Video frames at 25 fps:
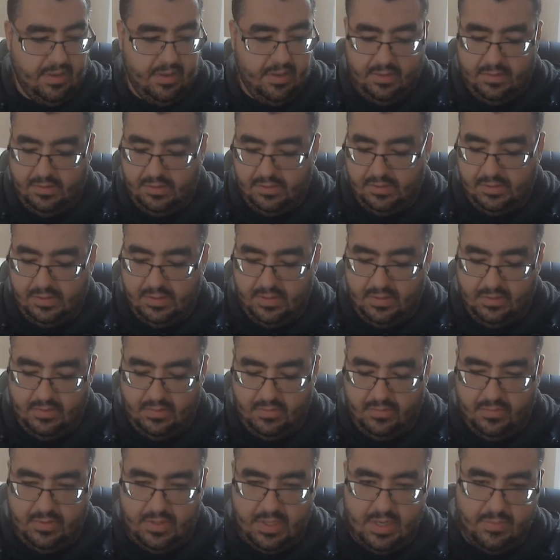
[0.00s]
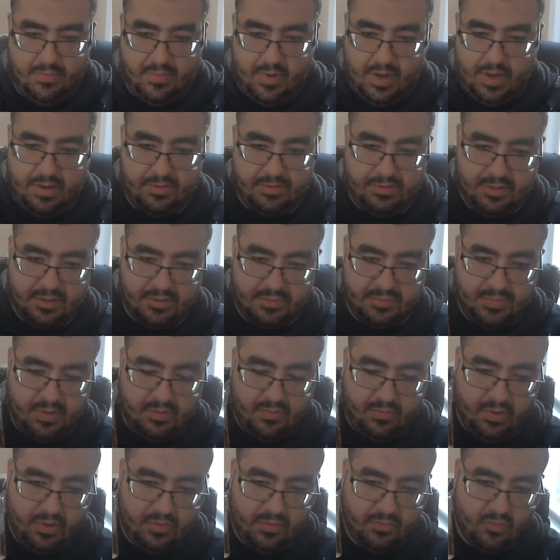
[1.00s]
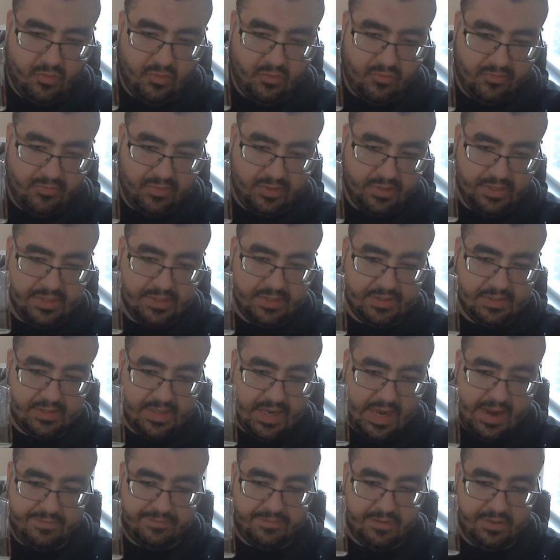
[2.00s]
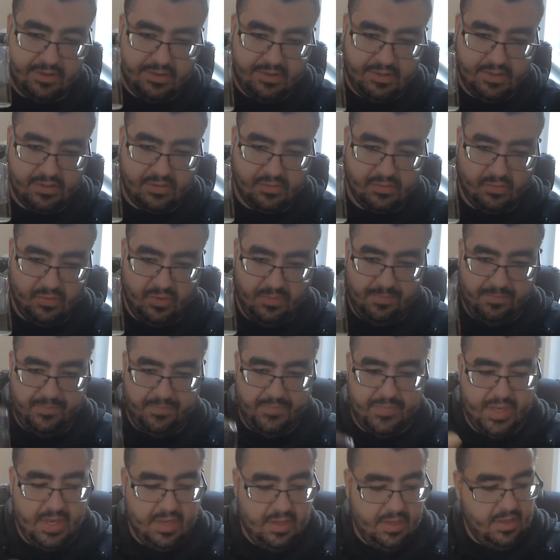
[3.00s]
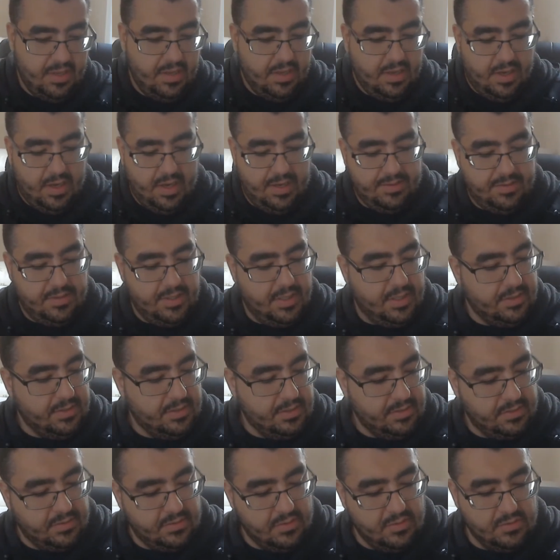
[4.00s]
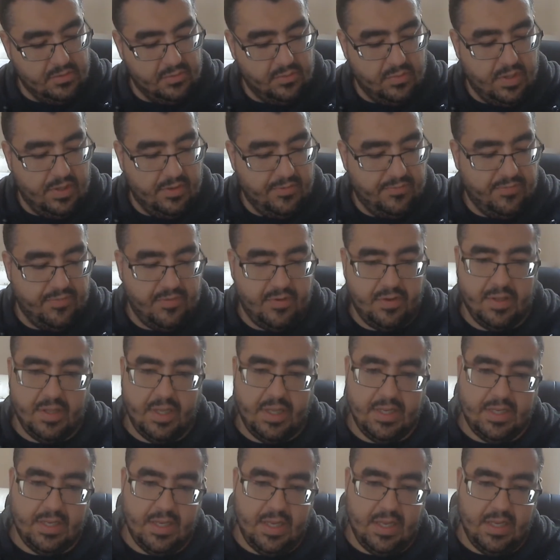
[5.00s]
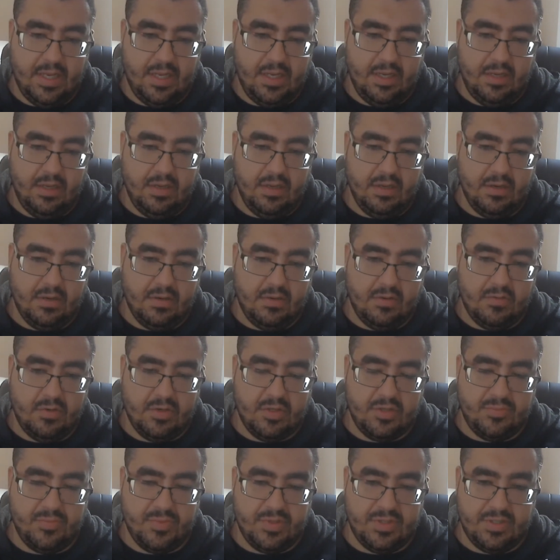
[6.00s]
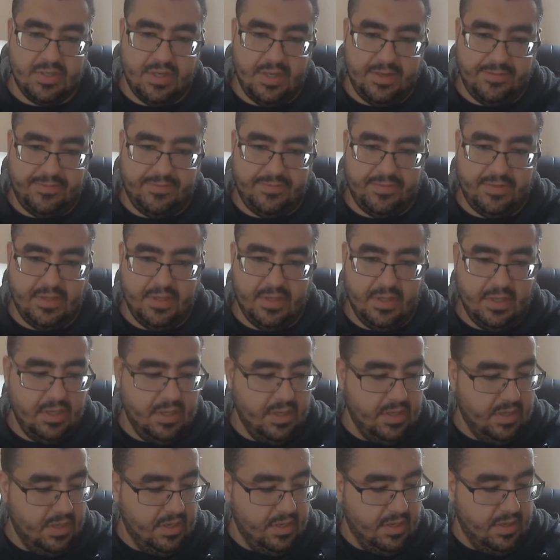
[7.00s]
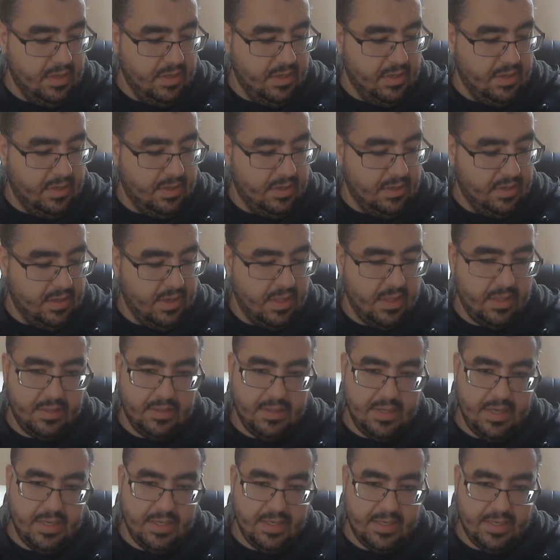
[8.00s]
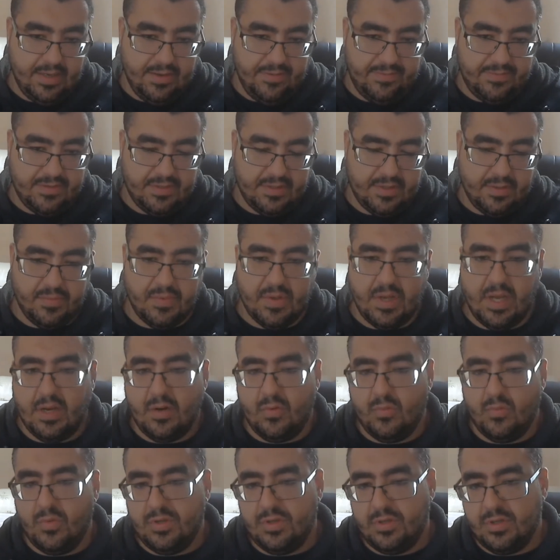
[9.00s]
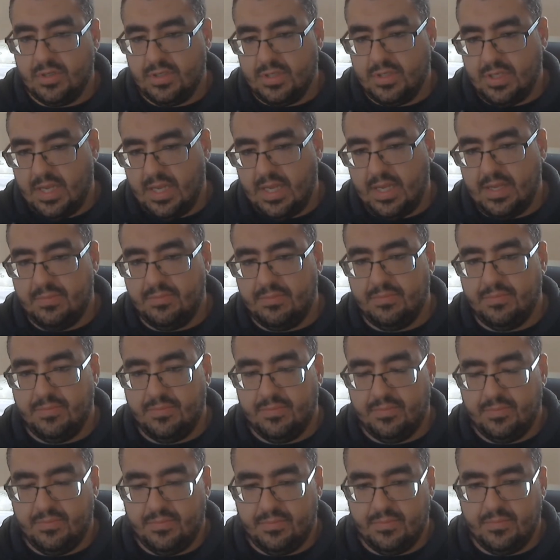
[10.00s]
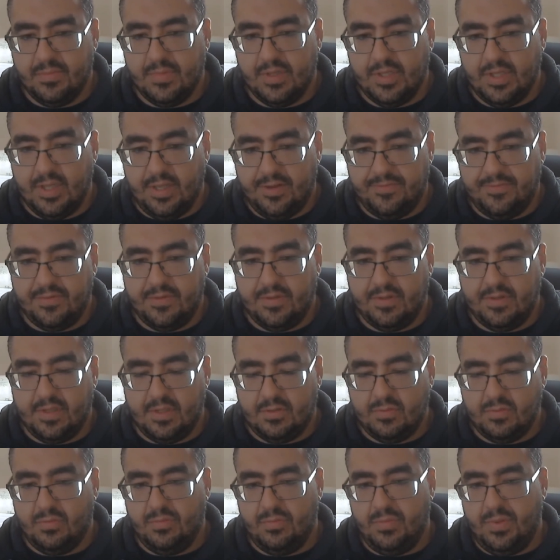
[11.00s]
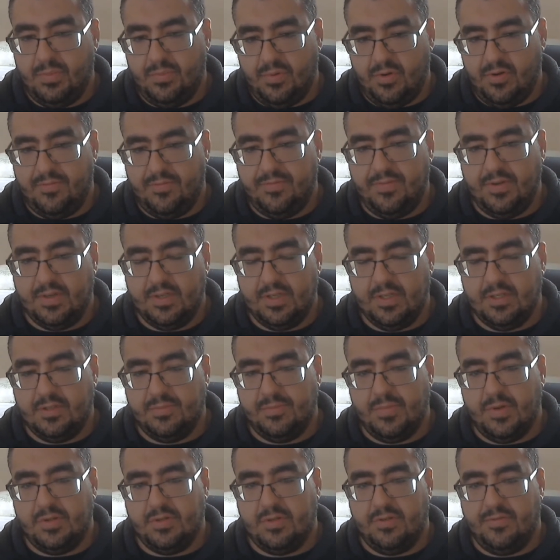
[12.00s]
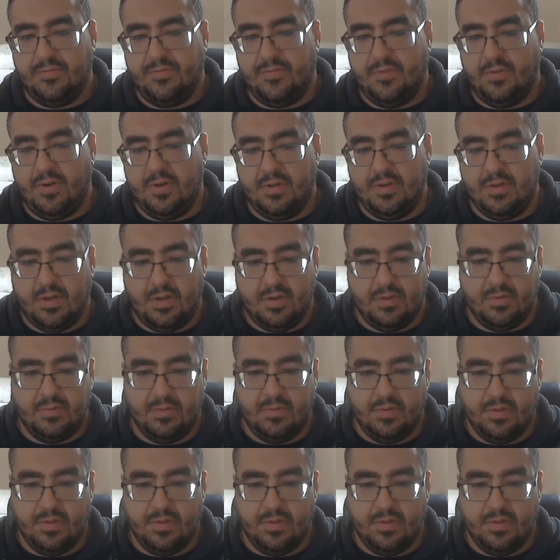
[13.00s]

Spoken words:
so there might just be one more release after this one. I think this goes well for like a Christmas gift, a holiday gift, some kind of wintertime gift. This would be perfect, especially for a young,